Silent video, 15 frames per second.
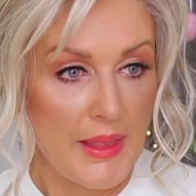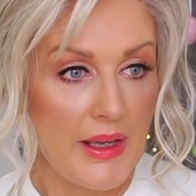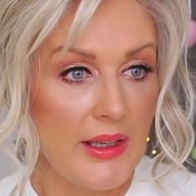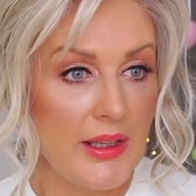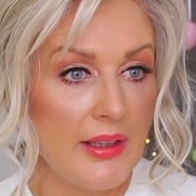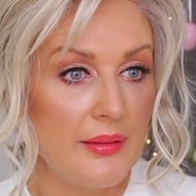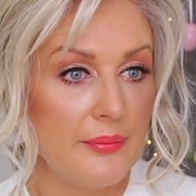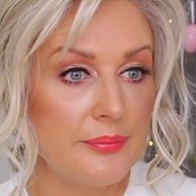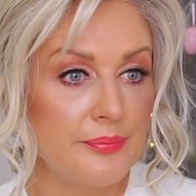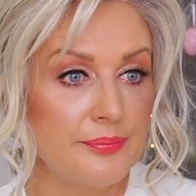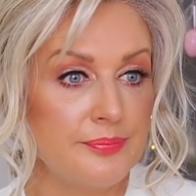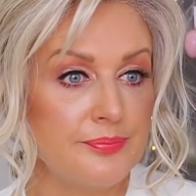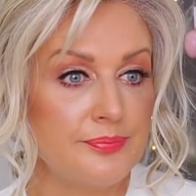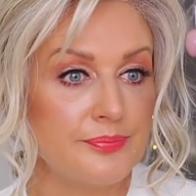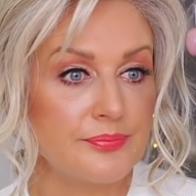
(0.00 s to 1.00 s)

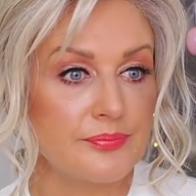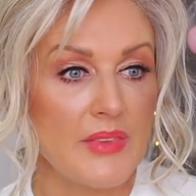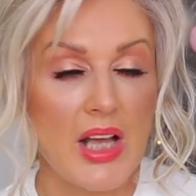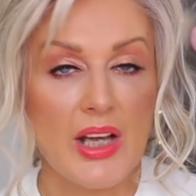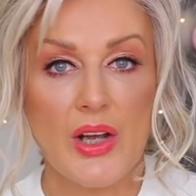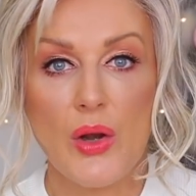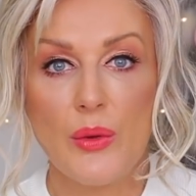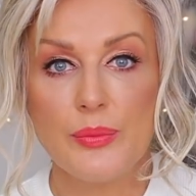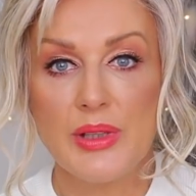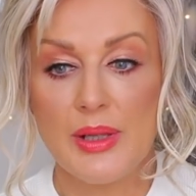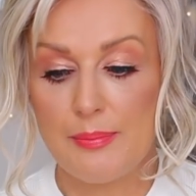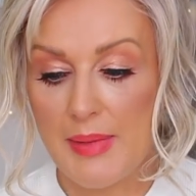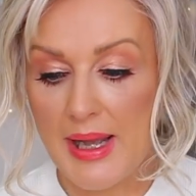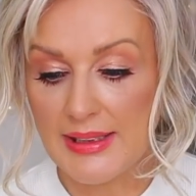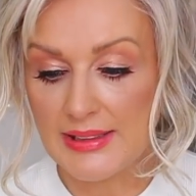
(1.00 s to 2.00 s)
Um, I hope the
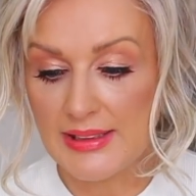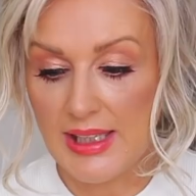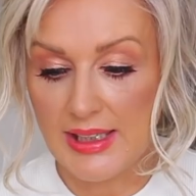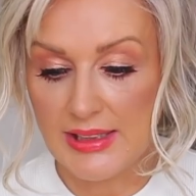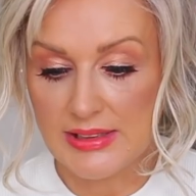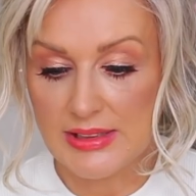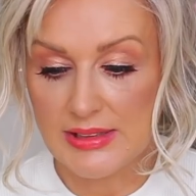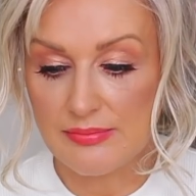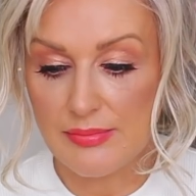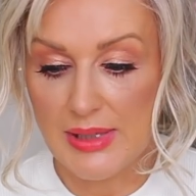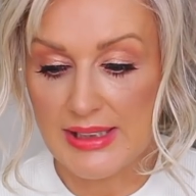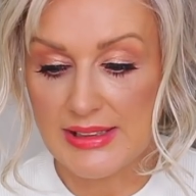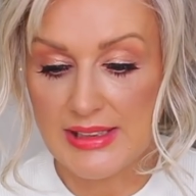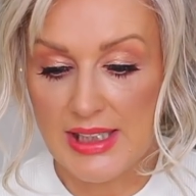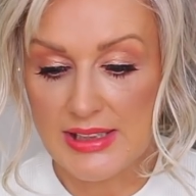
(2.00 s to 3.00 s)
magnet
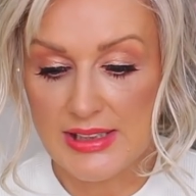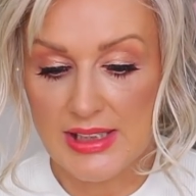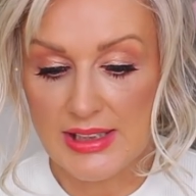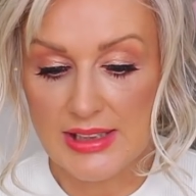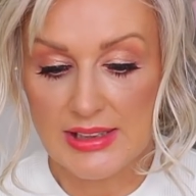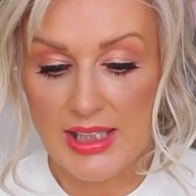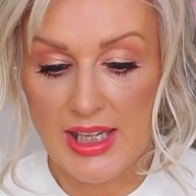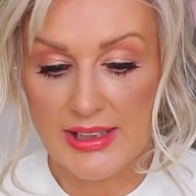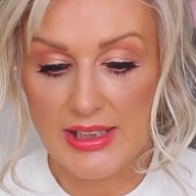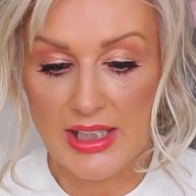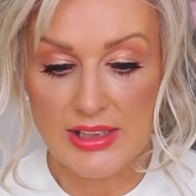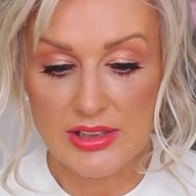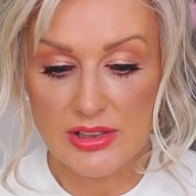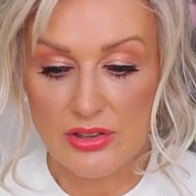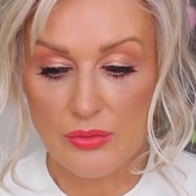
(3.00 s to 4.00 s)
magnetic liner
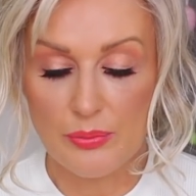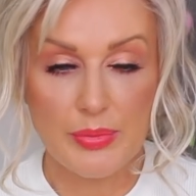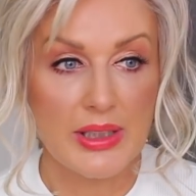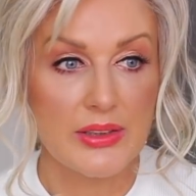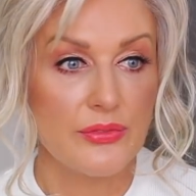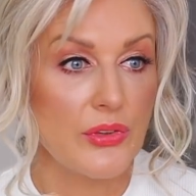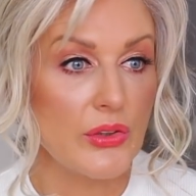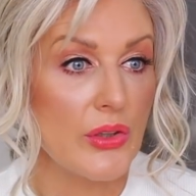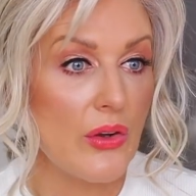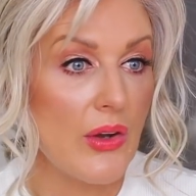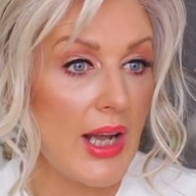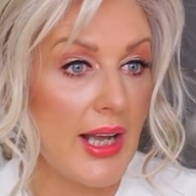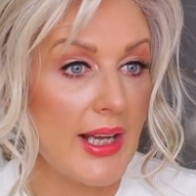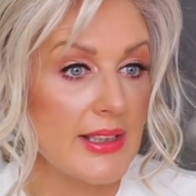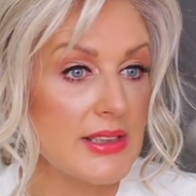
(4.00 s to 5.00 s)
is not bad for your
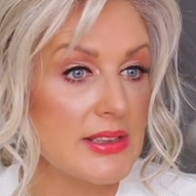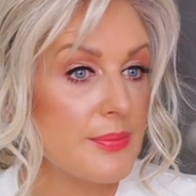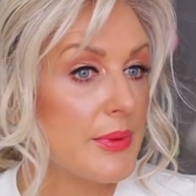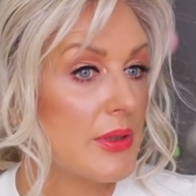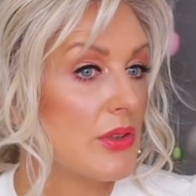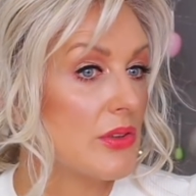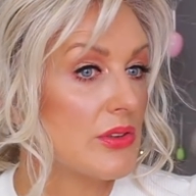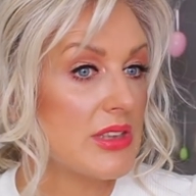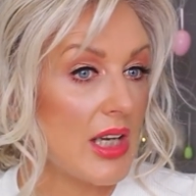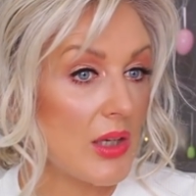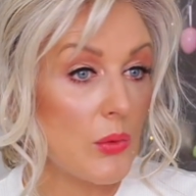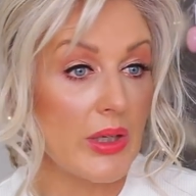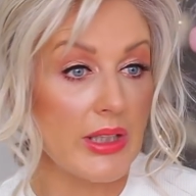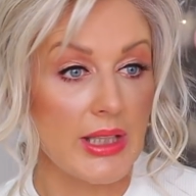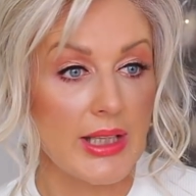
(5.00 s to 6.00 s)
eyes because I
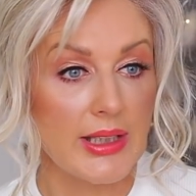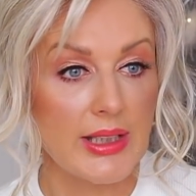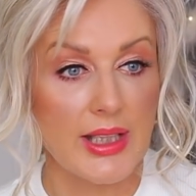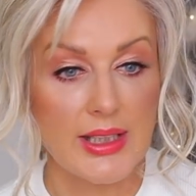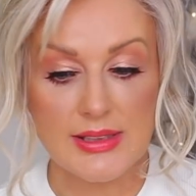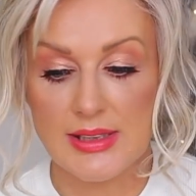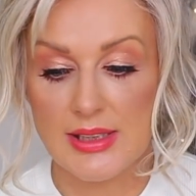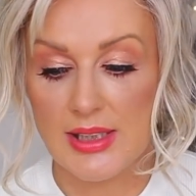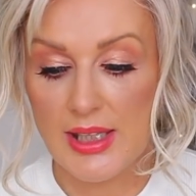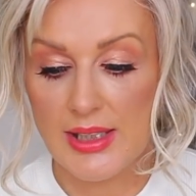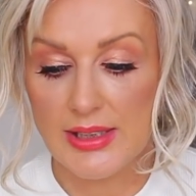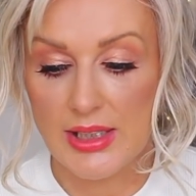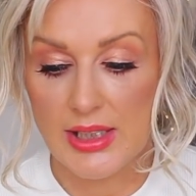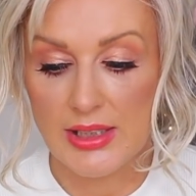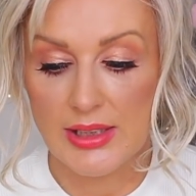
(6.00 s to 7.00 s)
quite like it as a
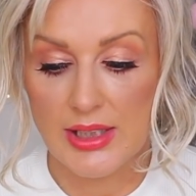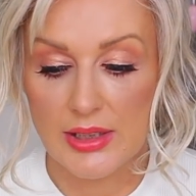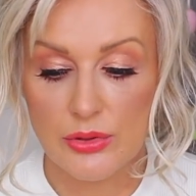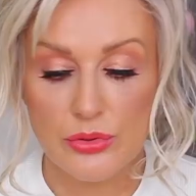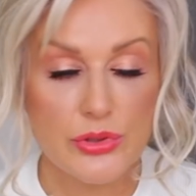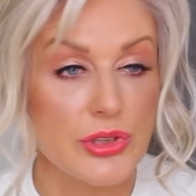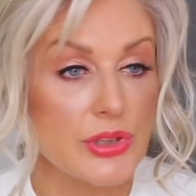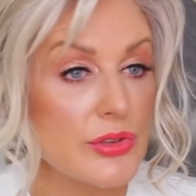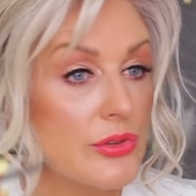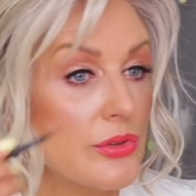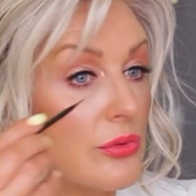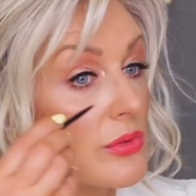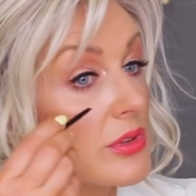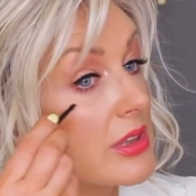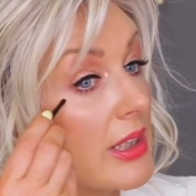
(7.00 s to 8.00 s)
liner and I could just
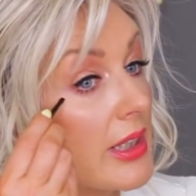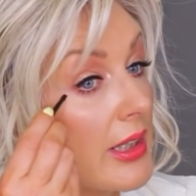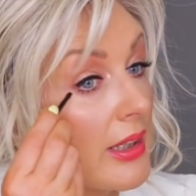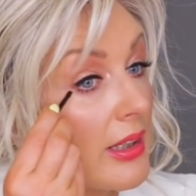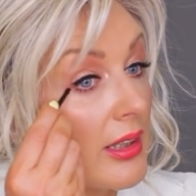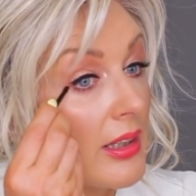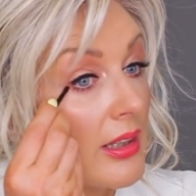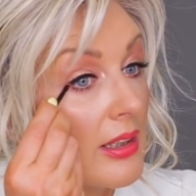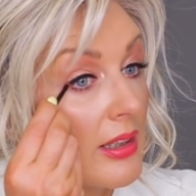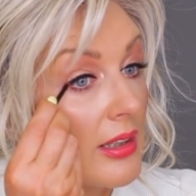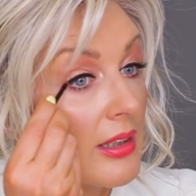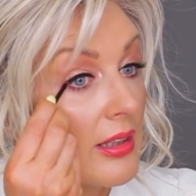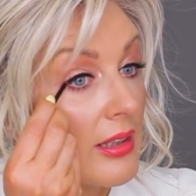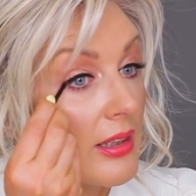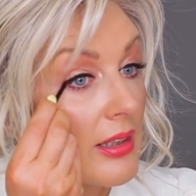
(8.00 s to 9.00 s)
use it
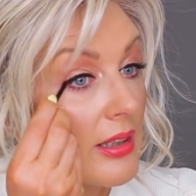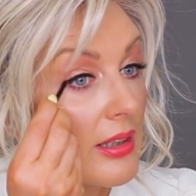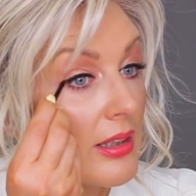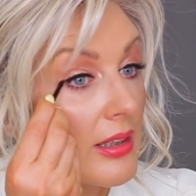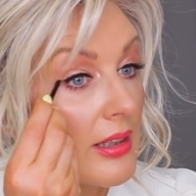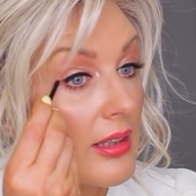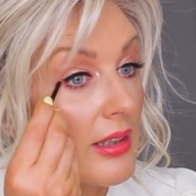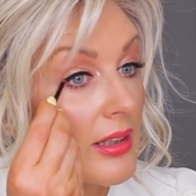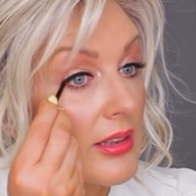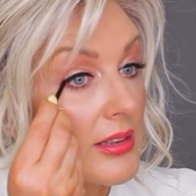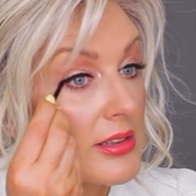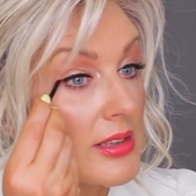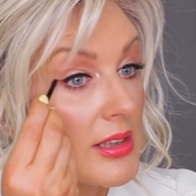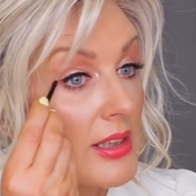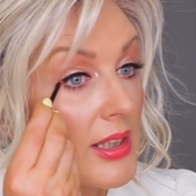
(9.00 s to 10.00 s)

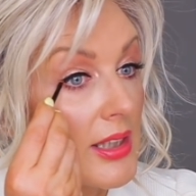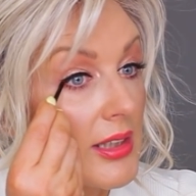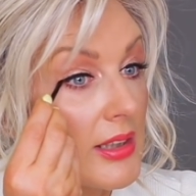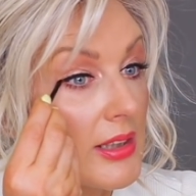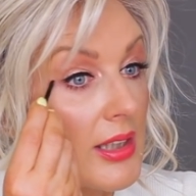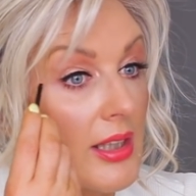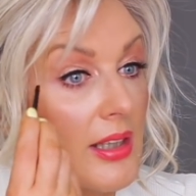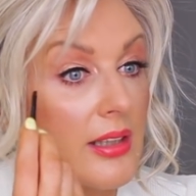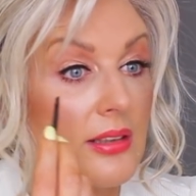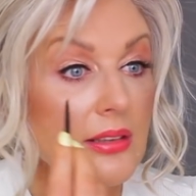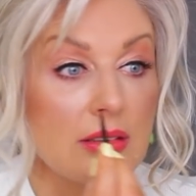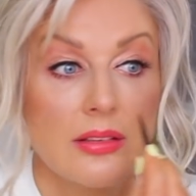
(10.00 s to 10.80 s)
as a liner.